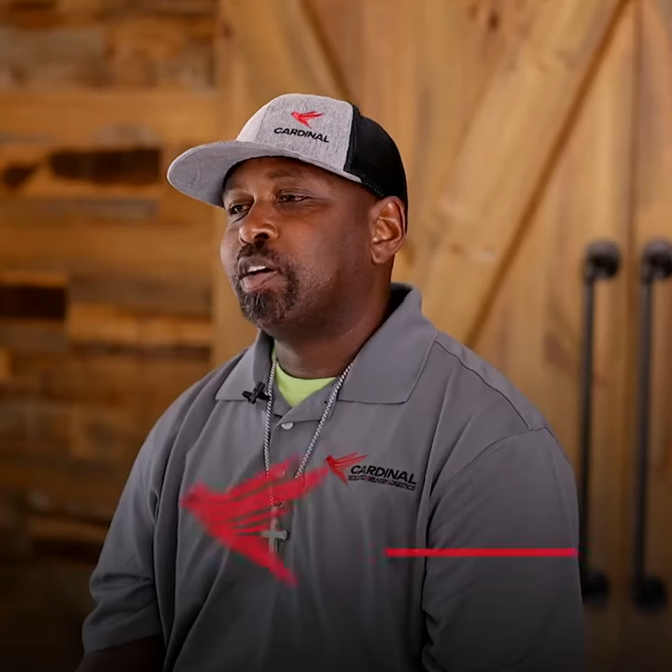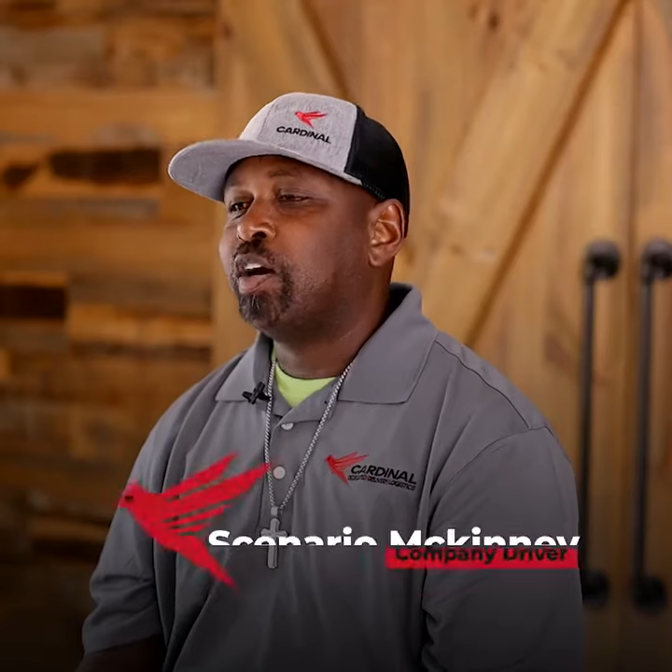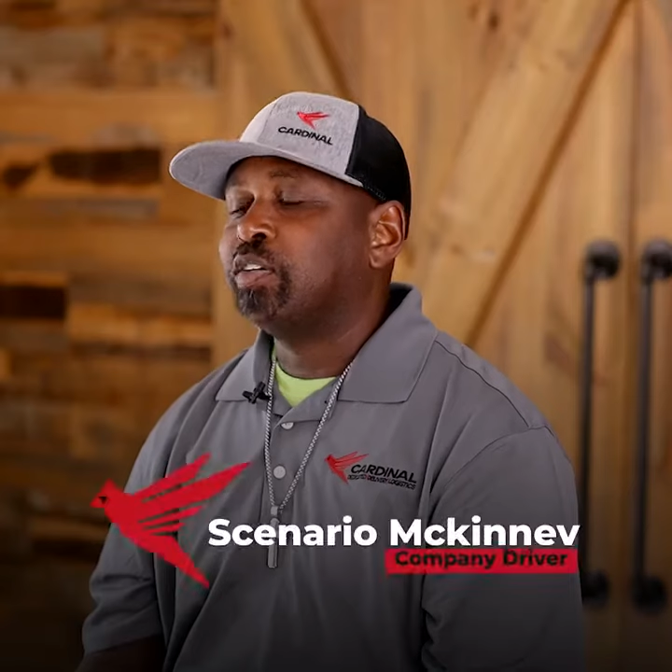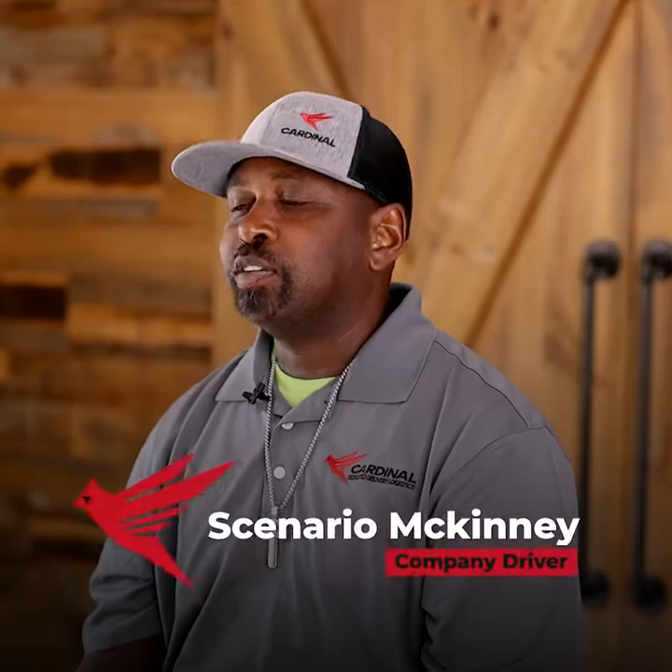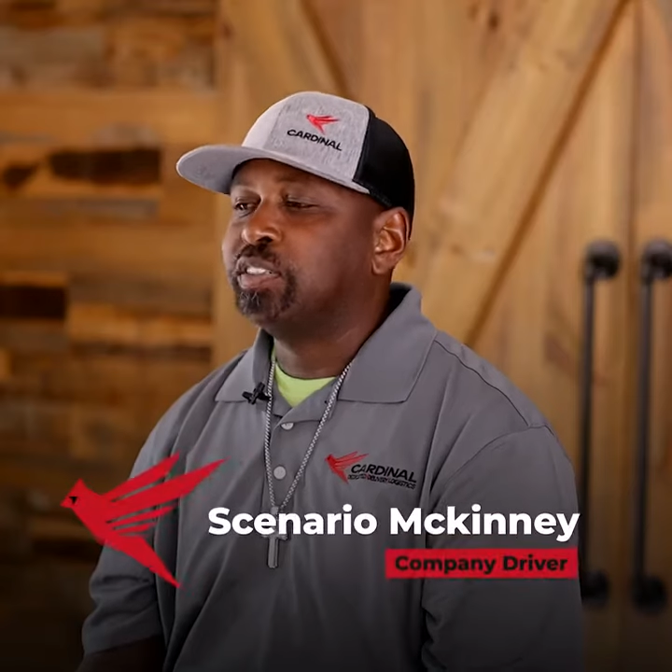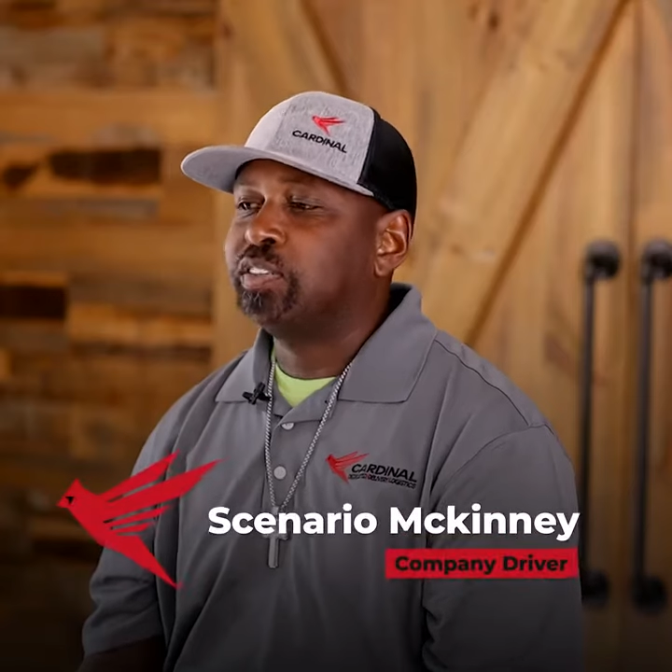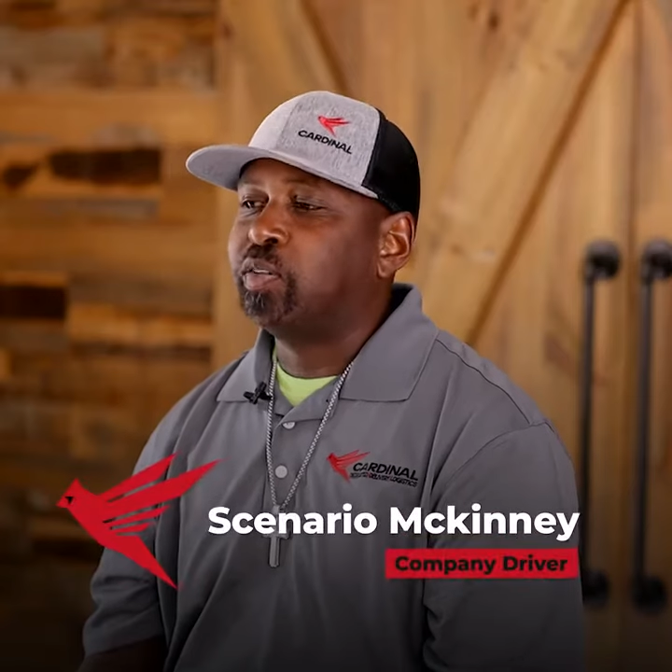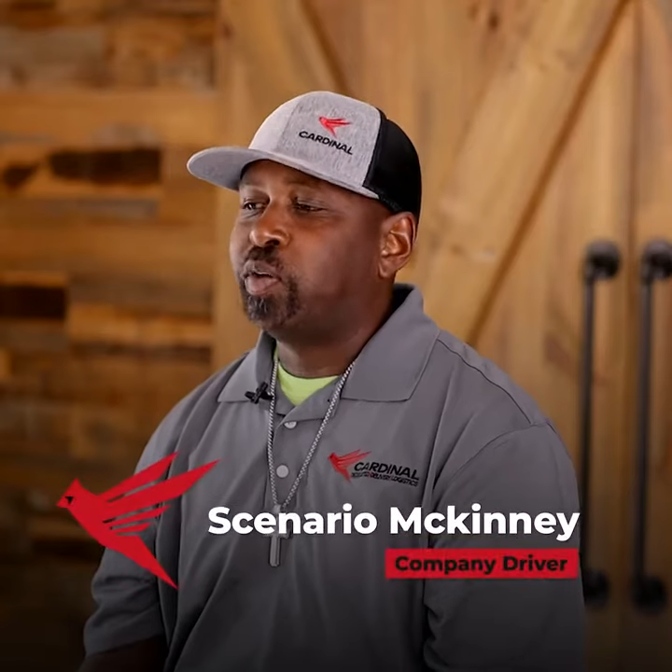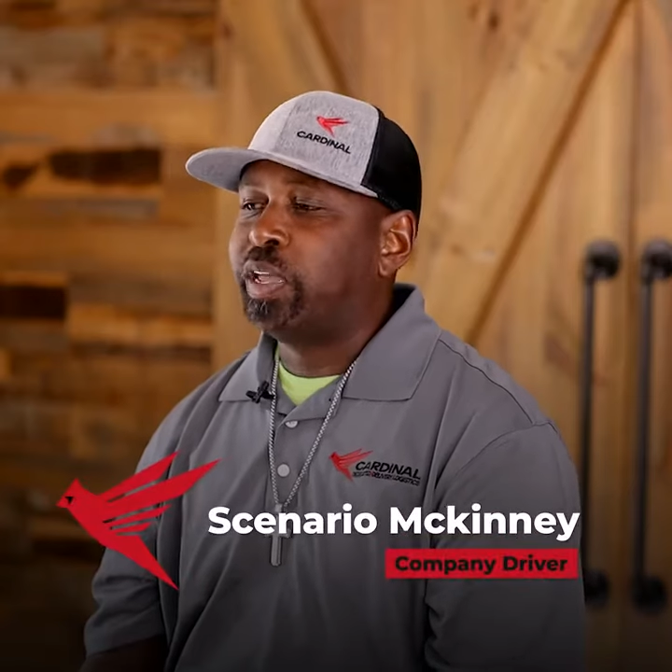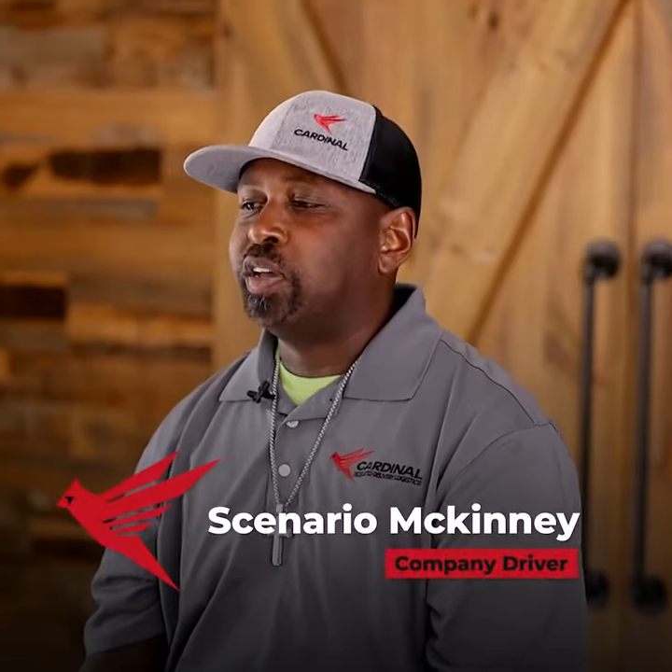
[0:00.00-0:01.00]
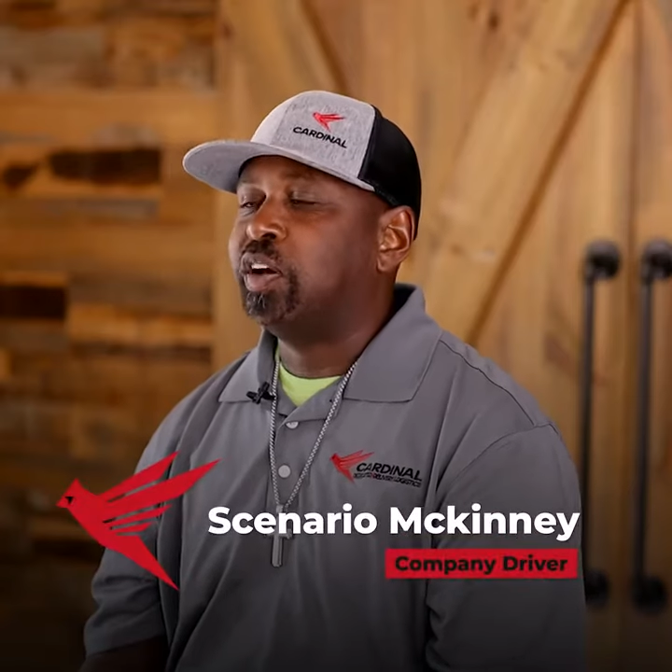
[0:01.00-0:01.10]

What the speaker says: Cardinal is a great